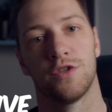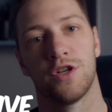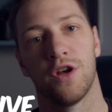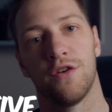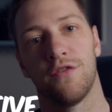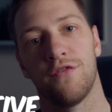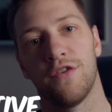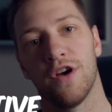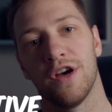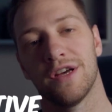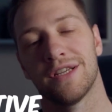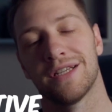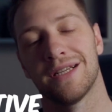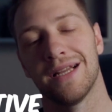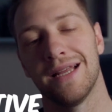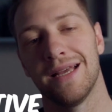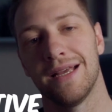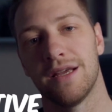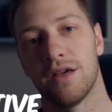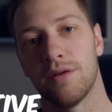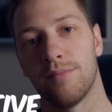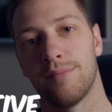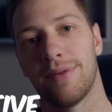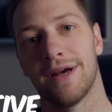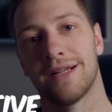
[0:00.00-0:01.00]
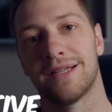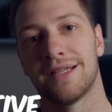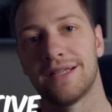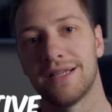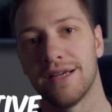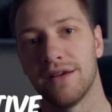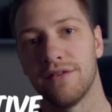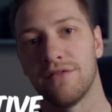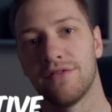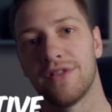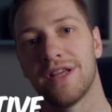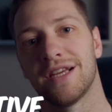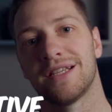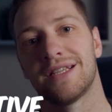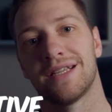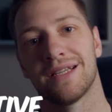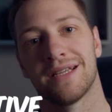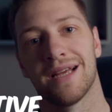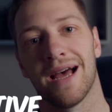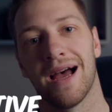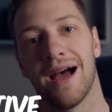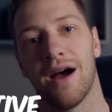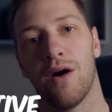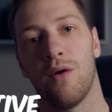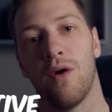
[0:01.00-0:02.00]
So firstly, competitive. This is
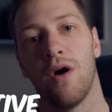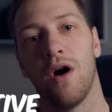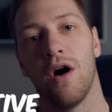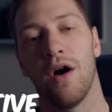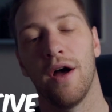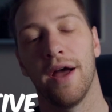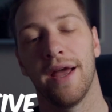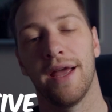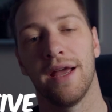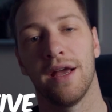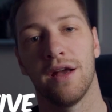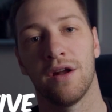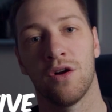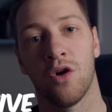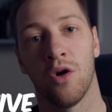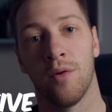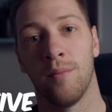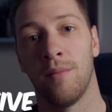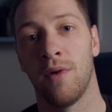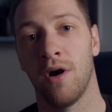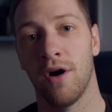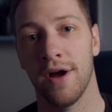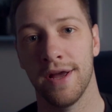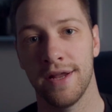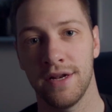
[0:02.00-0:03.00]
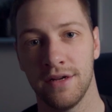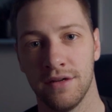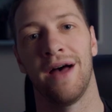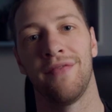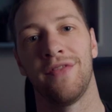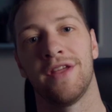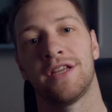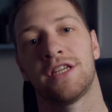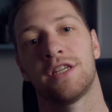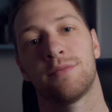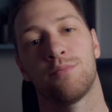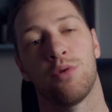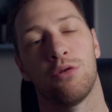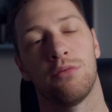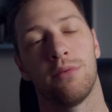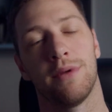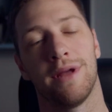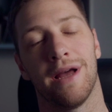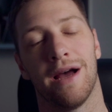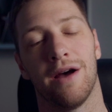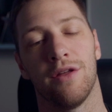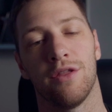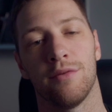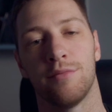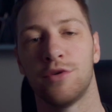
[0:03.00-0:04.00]
how I got mine, and this is probably
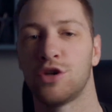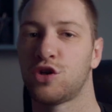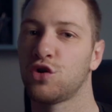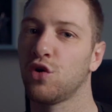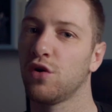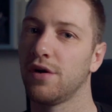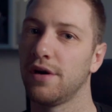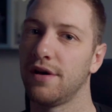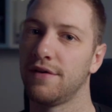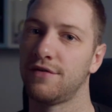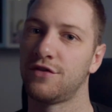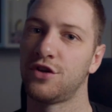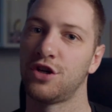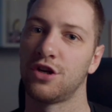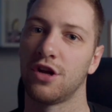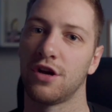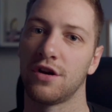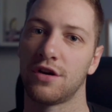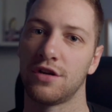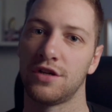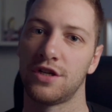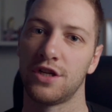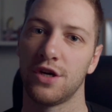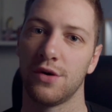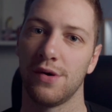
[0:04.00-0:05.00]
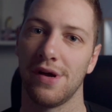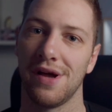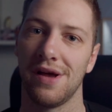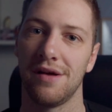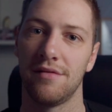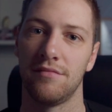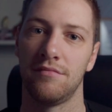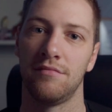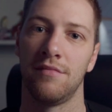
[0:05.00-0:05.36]
how the majority of judo could do it,